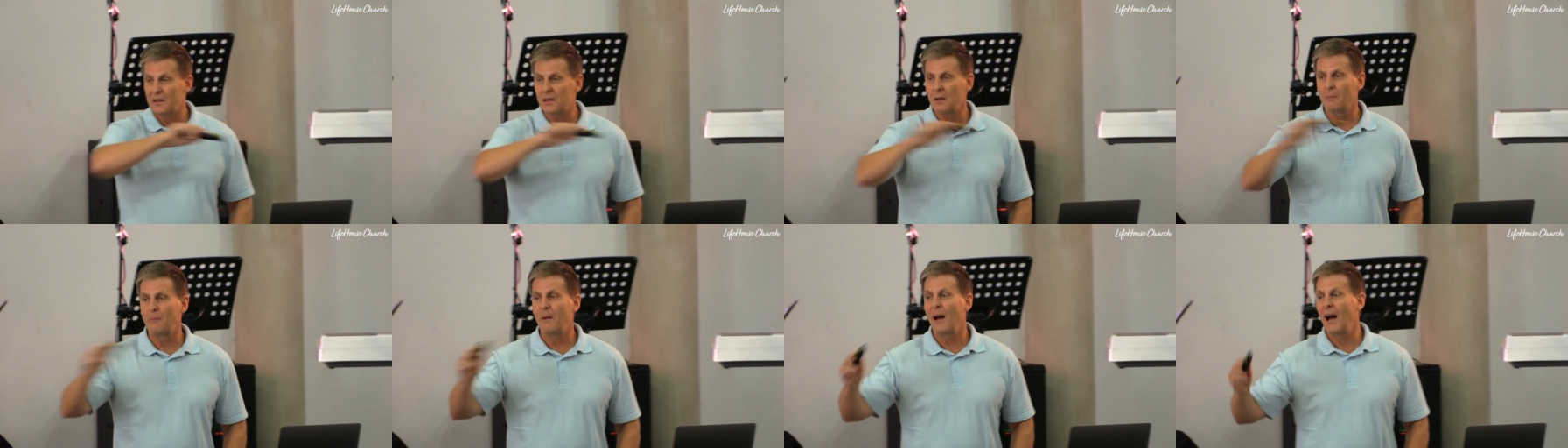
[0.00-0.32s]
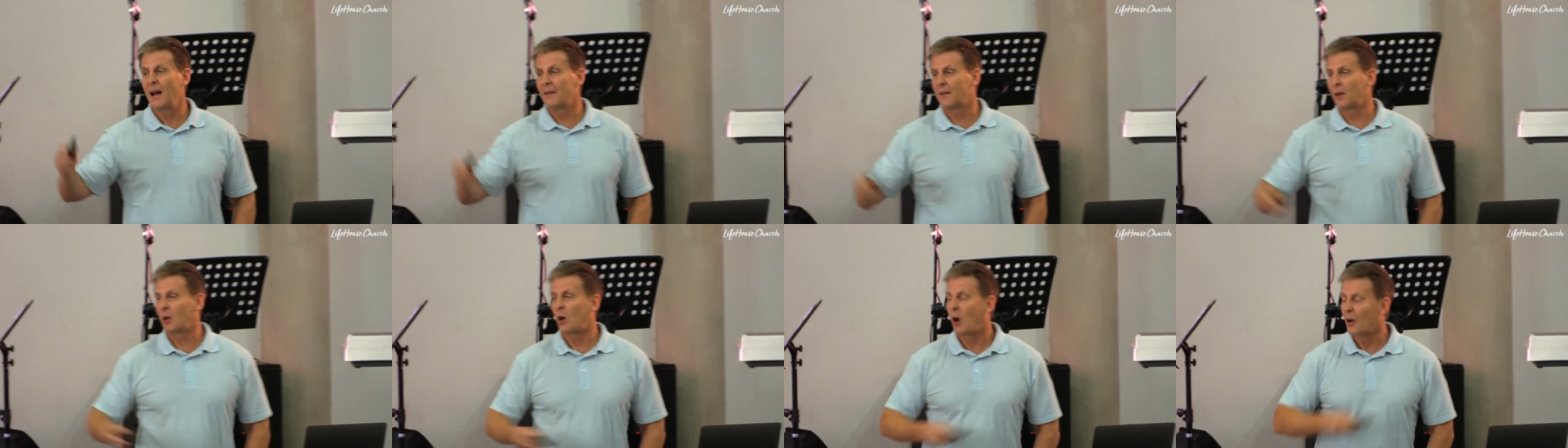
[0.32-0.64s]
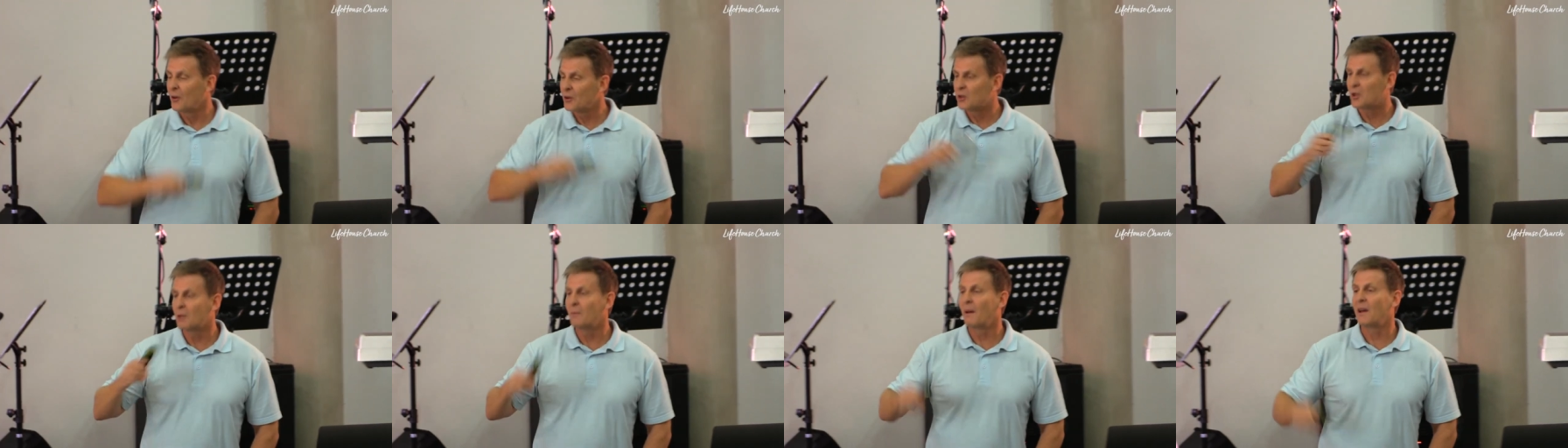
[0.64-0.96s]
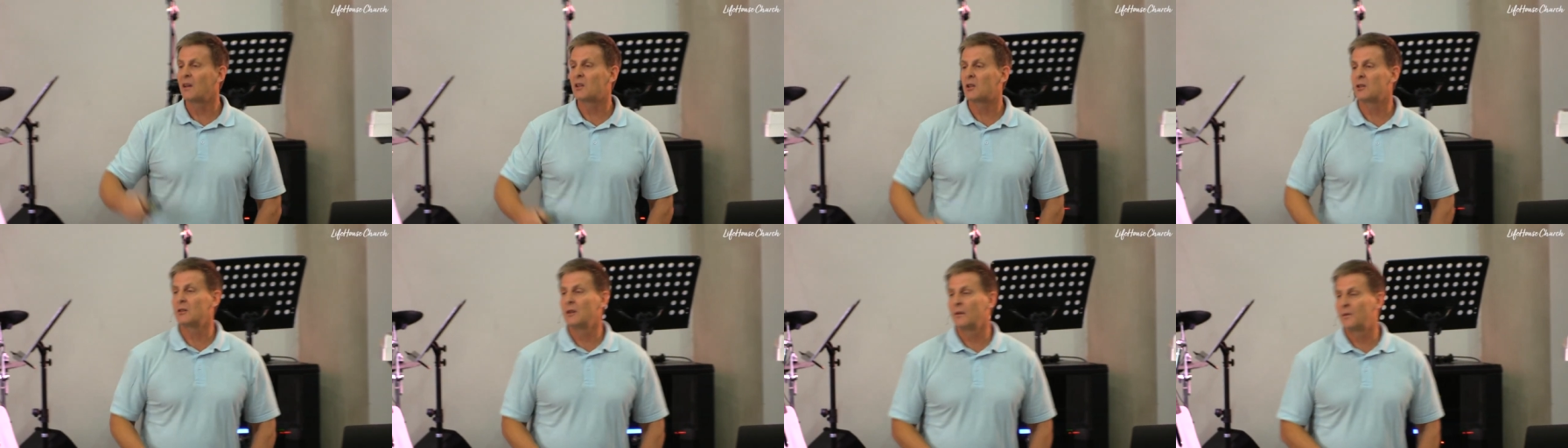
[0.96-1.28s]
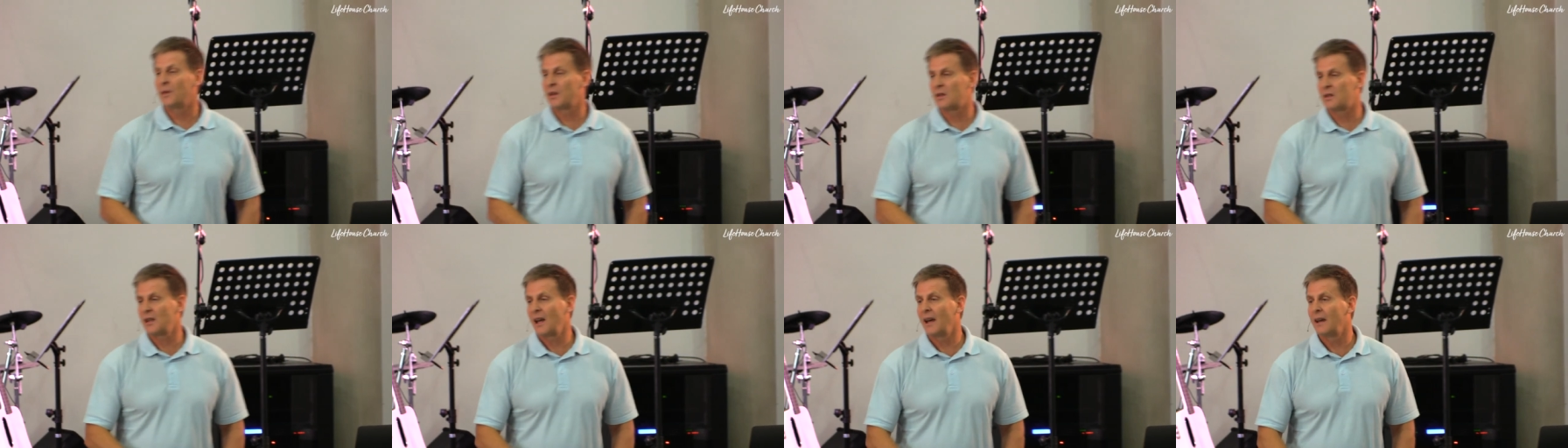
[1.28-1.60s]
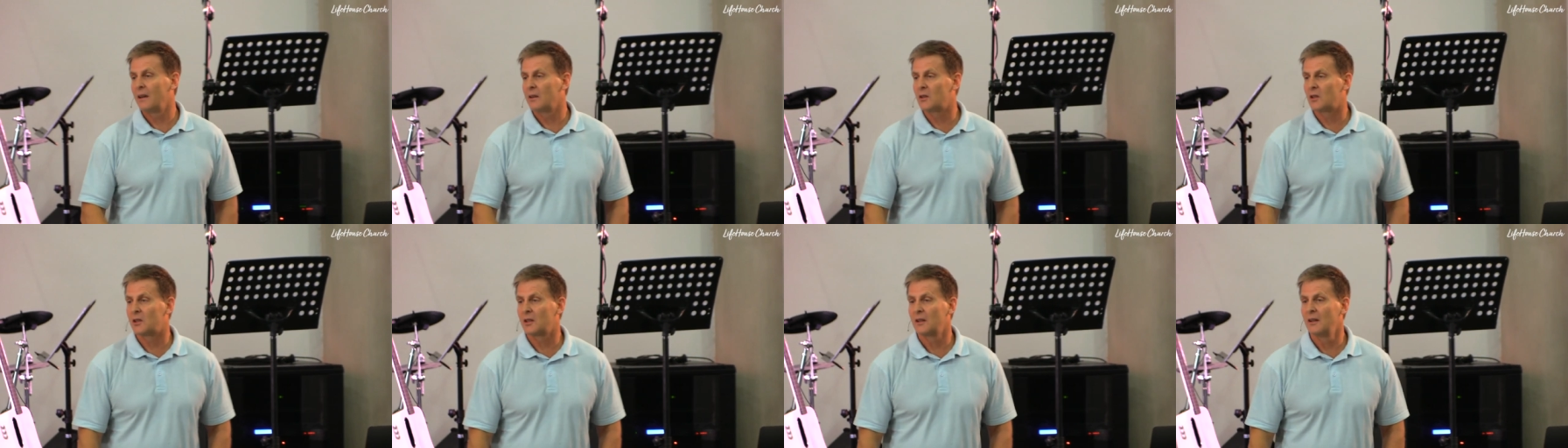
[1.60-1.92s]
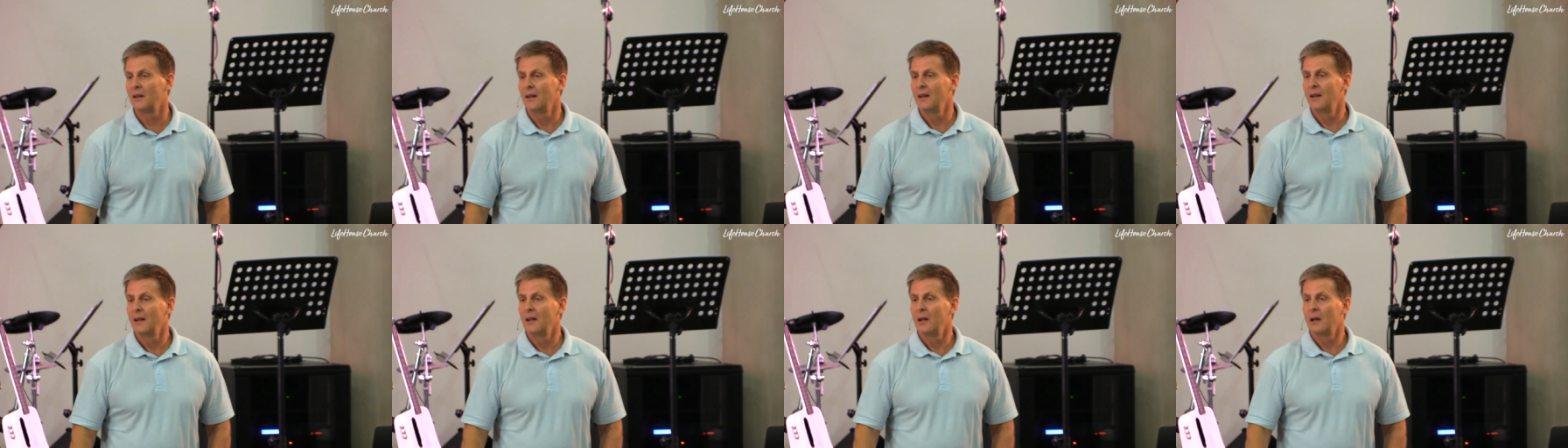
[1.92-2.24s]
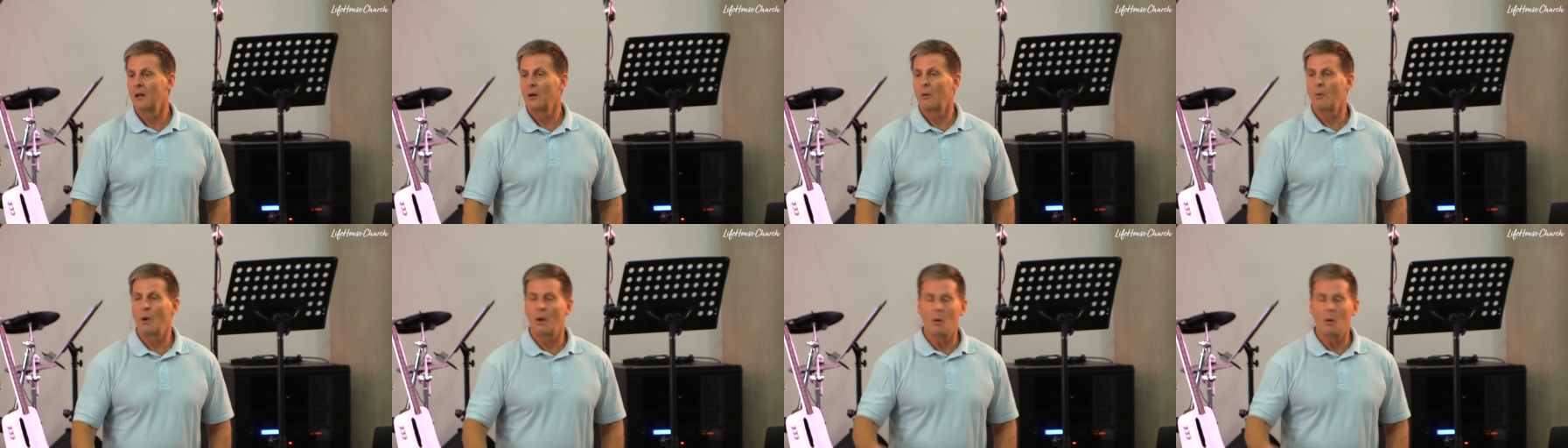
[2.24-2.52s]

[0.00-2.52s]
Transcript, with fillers: about the consummation of this age where